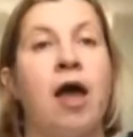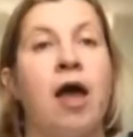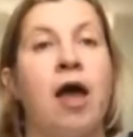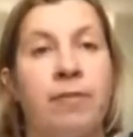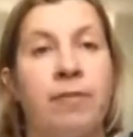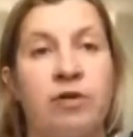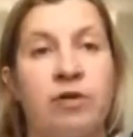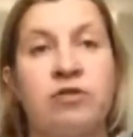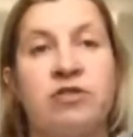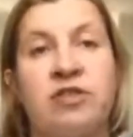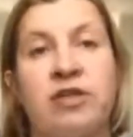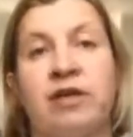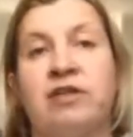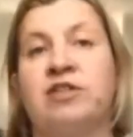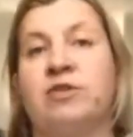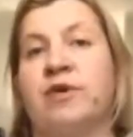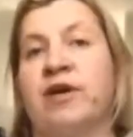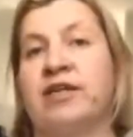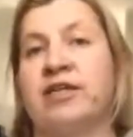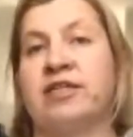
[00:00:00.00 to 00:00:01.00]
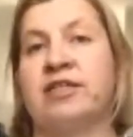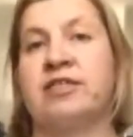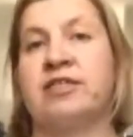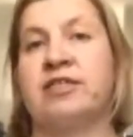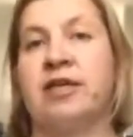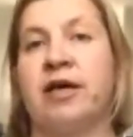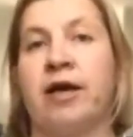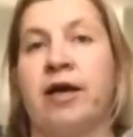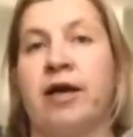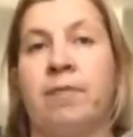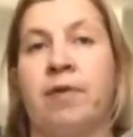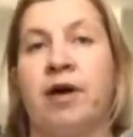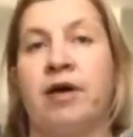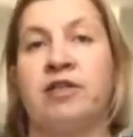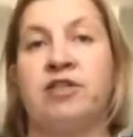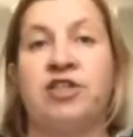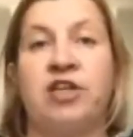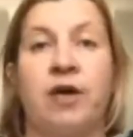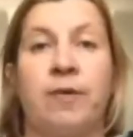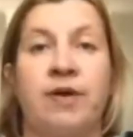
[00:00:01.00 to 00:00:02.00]
but also to add insight by
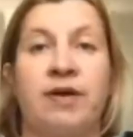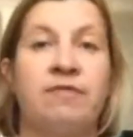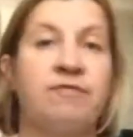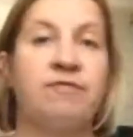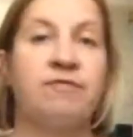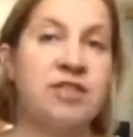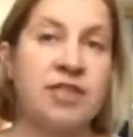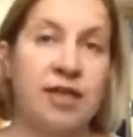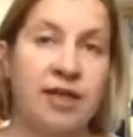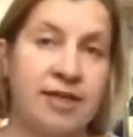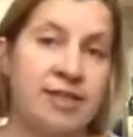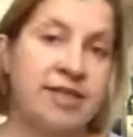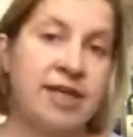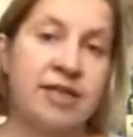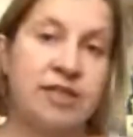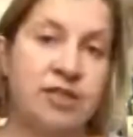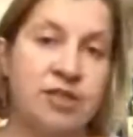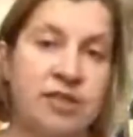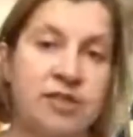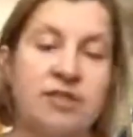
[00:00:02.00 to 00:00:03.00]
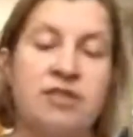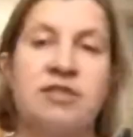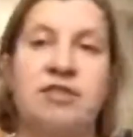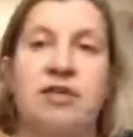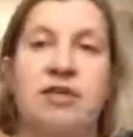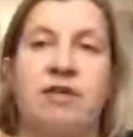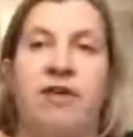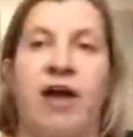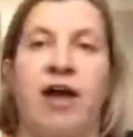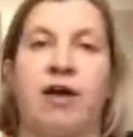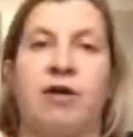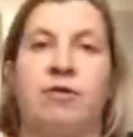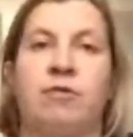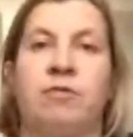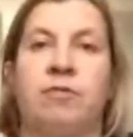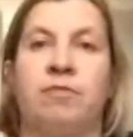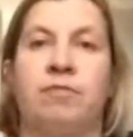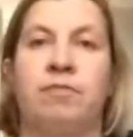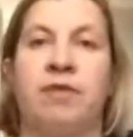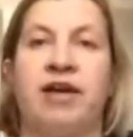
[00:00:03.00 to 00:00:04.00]
showing visualizations of how
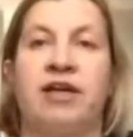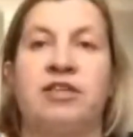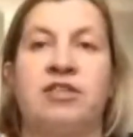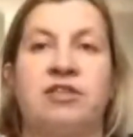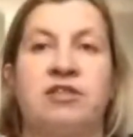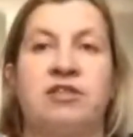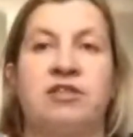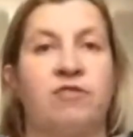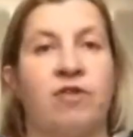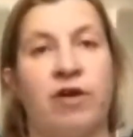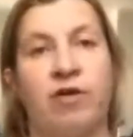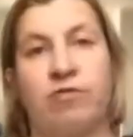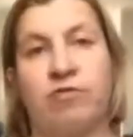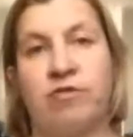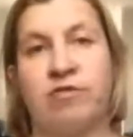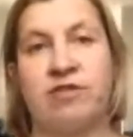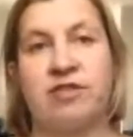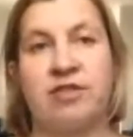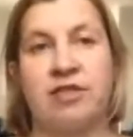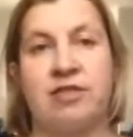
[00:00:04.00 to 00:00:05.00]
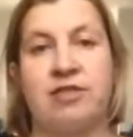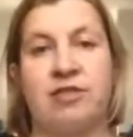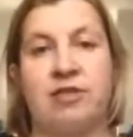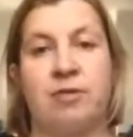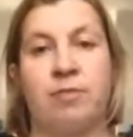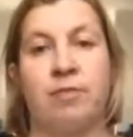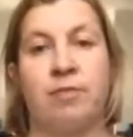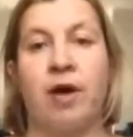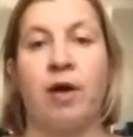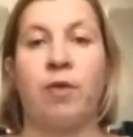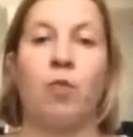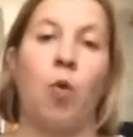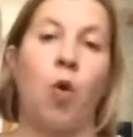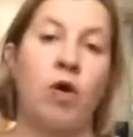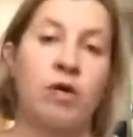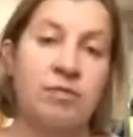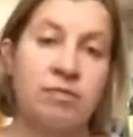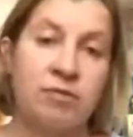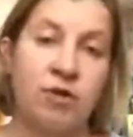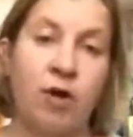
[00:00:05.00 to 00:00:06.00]
patients flow through the system and what
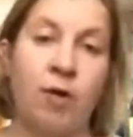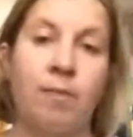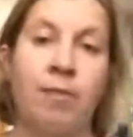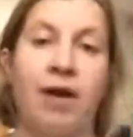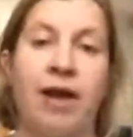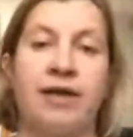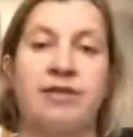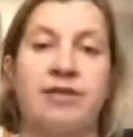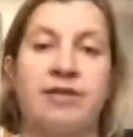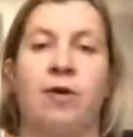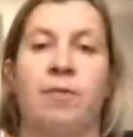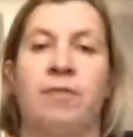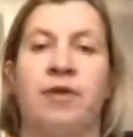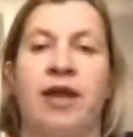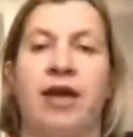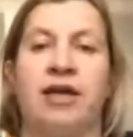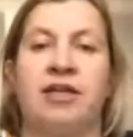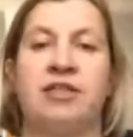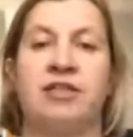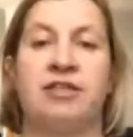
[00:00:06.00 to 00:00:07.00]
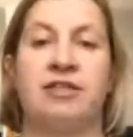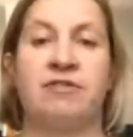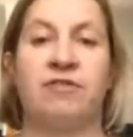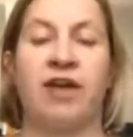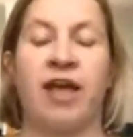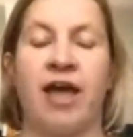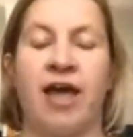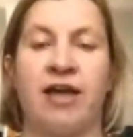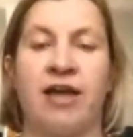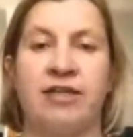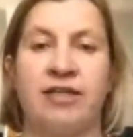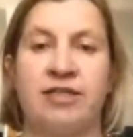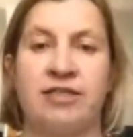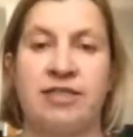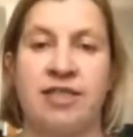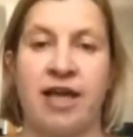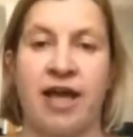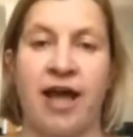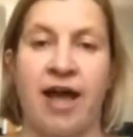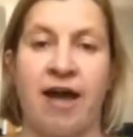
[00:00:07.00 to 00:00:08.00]
complex combinations of care needs
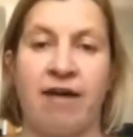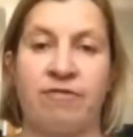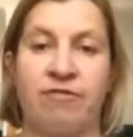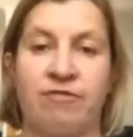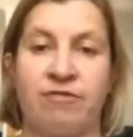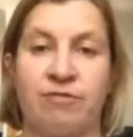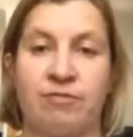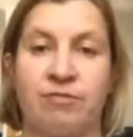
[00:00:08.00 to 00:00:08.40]
they have.